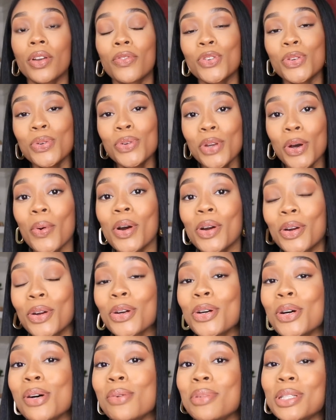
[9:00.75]
if you know a
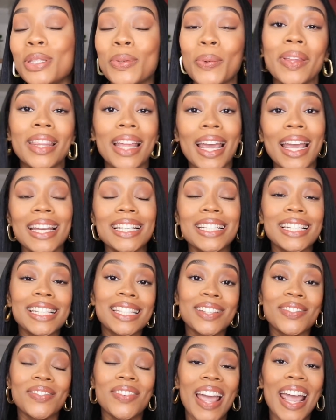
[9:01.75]
girl between the ages
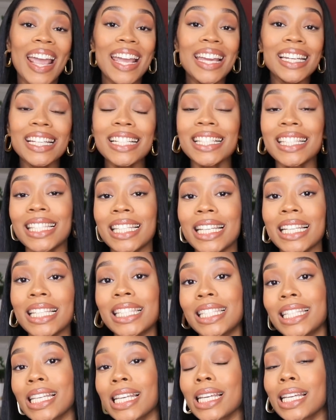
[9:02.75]
of 8 and
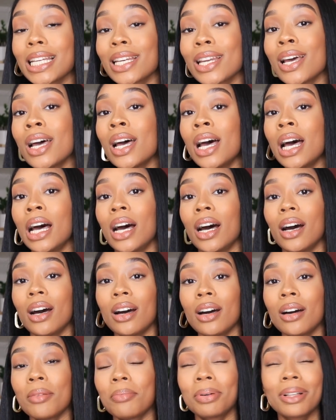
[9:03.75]
16,
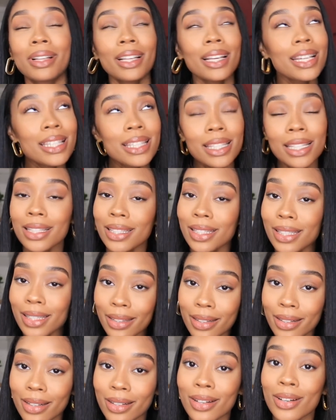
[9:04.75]
please
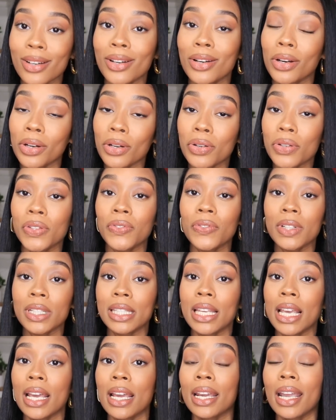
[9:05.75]
consider Girls for
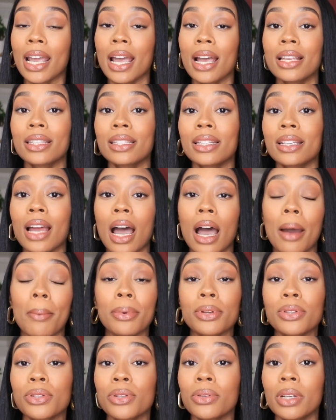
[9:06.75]
Tech as an
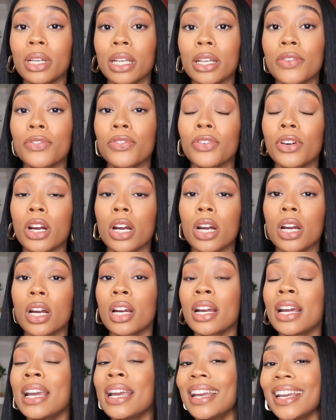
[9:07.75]
opportunity for
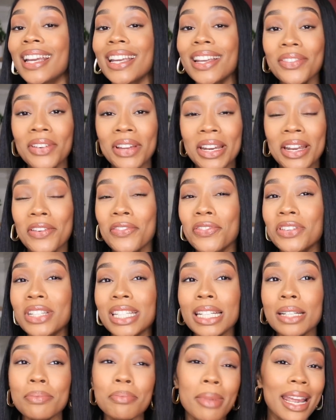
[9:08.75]
her. Even if
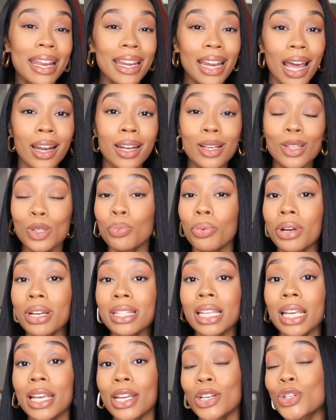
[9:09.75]
she may not
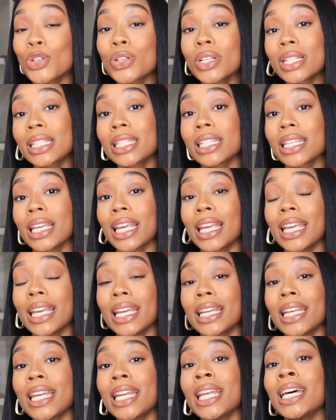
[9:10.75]
express interest
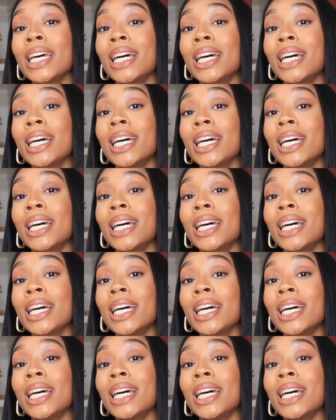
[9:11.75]
in